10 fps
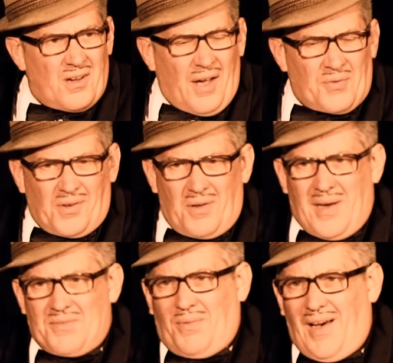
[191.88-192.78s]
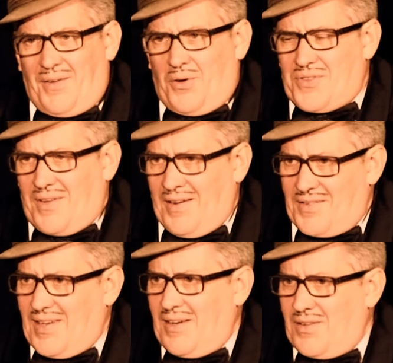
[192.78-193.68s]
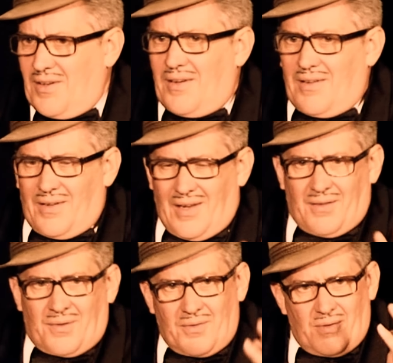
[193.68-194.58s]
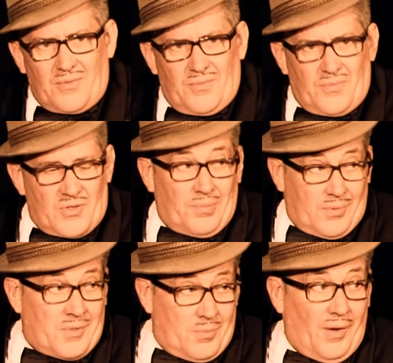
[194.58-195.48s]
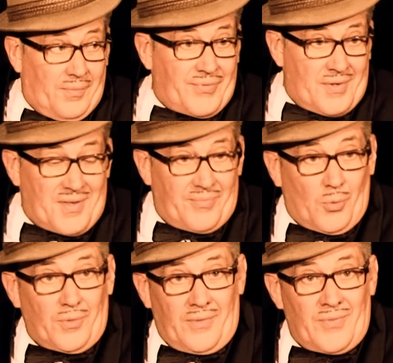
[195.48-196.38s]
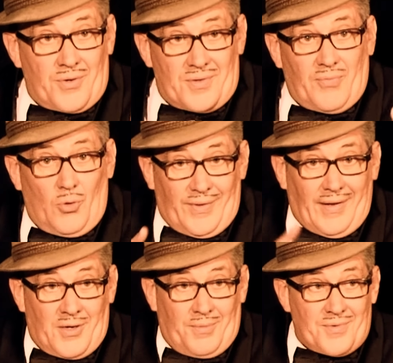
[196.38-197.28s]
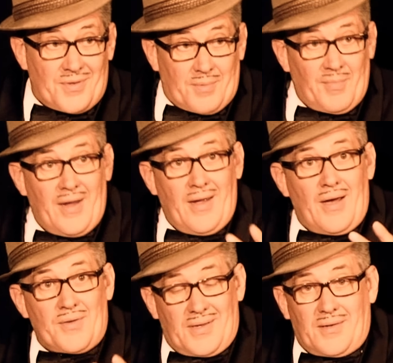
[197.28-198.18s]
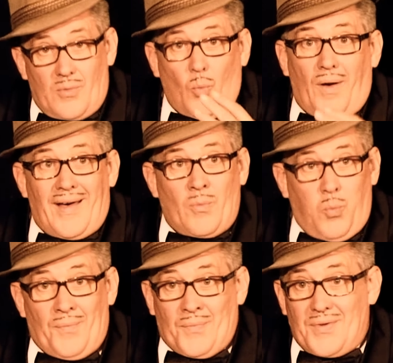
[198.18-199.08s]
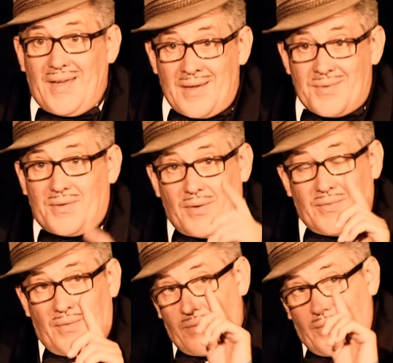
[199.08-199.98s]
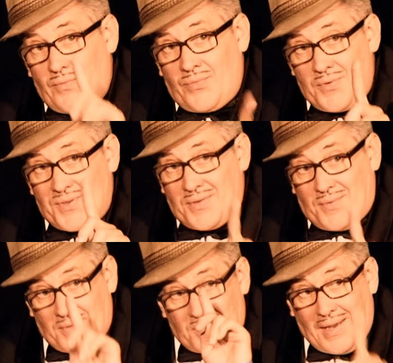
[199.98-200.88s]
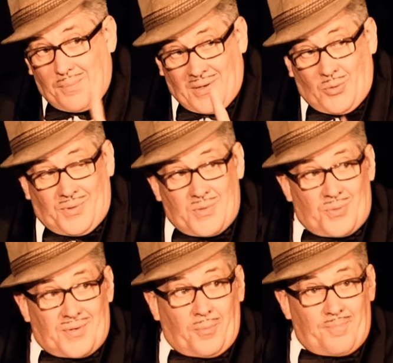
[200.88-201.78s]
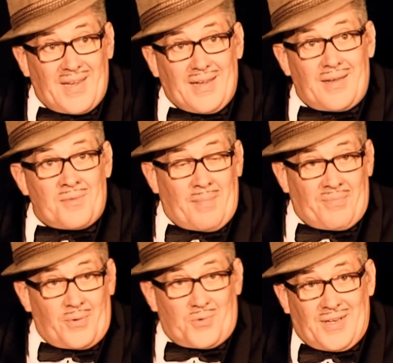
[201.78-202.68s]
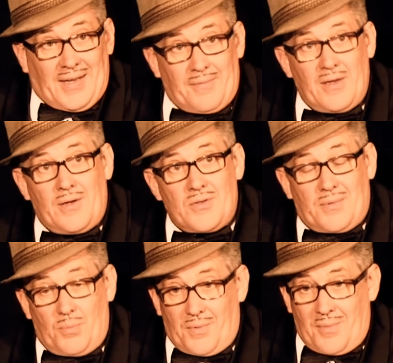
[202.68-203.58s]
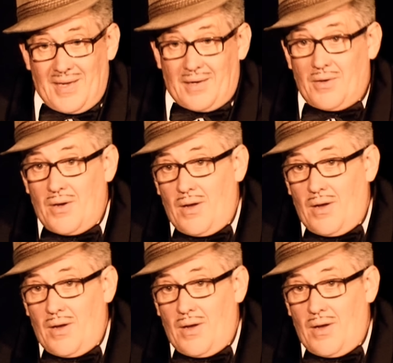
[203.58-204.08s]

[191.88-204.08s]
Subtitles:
I took it back to Argos and I said, "Here." She said, "What do you want, first of all?" And because of all that queuing system. I said, "What I want is this tape recorder you sold me is malfunctioning." She said, "What do you mean?"